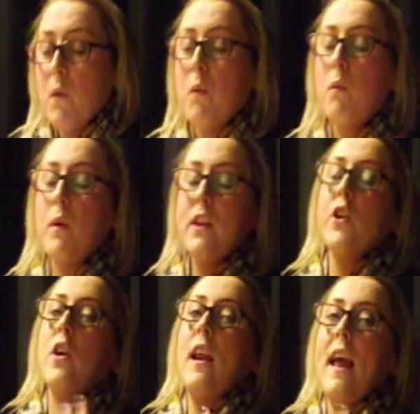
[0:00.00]
When
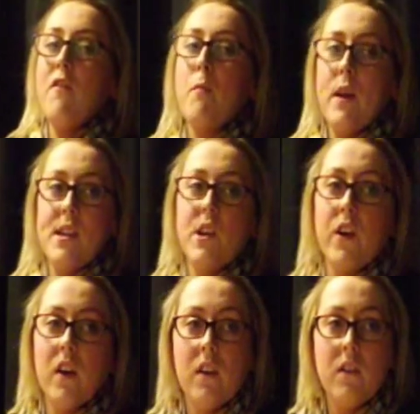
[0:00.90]
you're a life
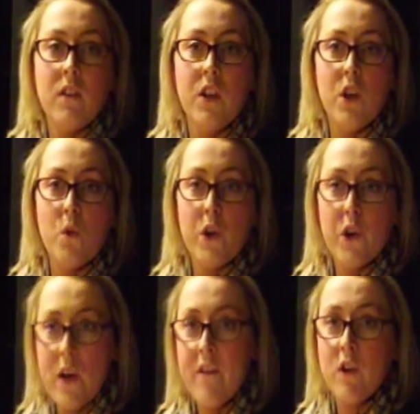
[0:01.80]
prisoner, you know,
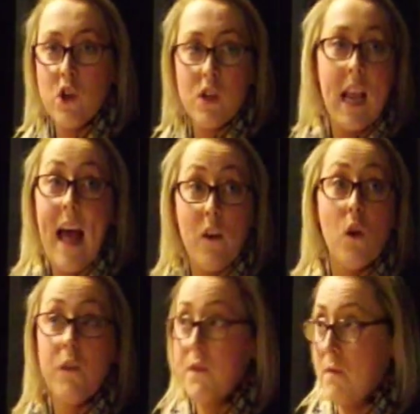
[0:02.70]
you're never just let
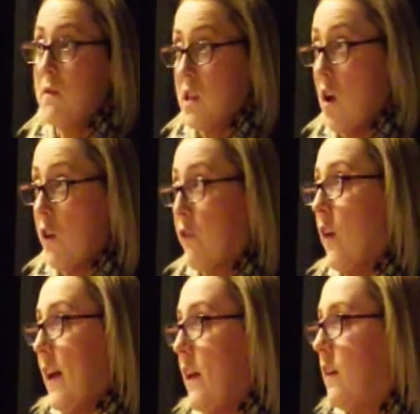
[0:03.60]
off
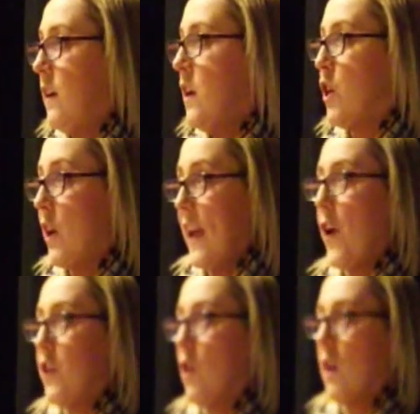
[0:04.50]
scot-free. You get
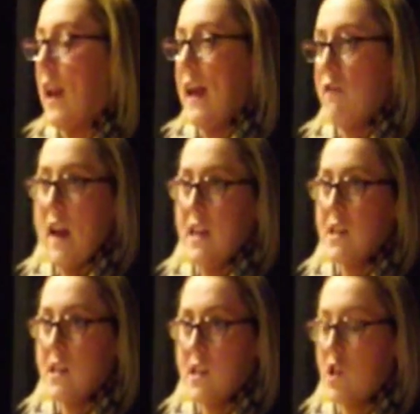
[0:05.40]
out on a life licence.